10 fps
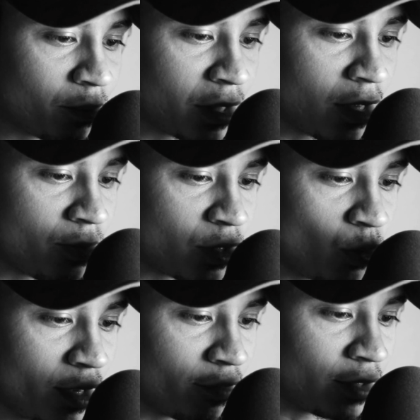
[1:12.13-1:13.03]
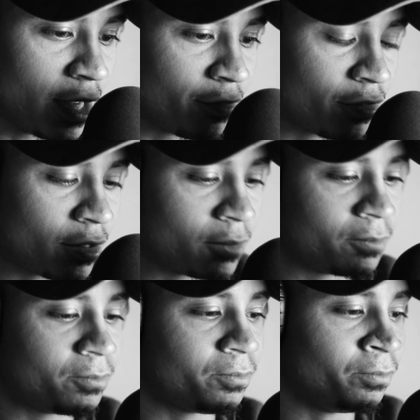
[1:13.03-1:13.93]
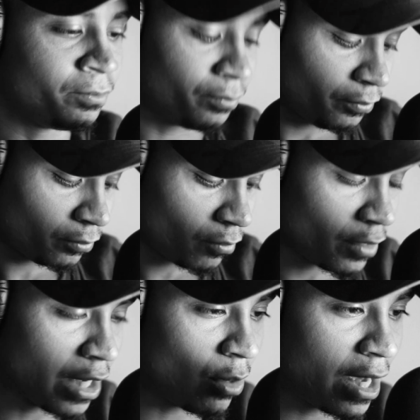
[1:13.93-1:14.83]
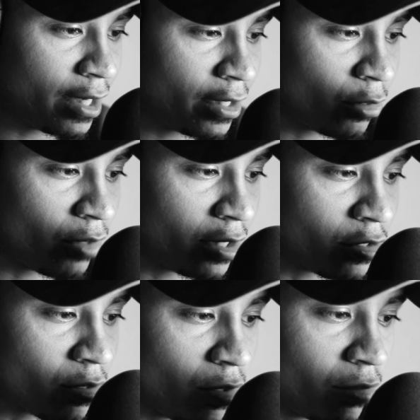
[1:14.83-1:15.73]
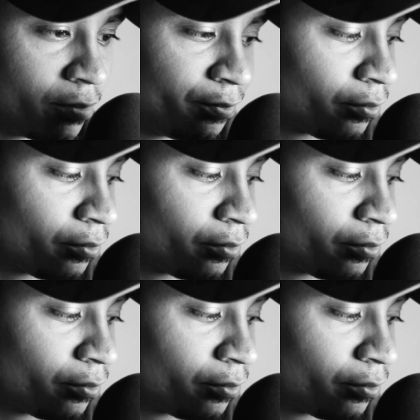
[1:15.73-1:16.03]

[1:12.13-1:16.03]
becomes a way of life. Now, I didn't create this quote.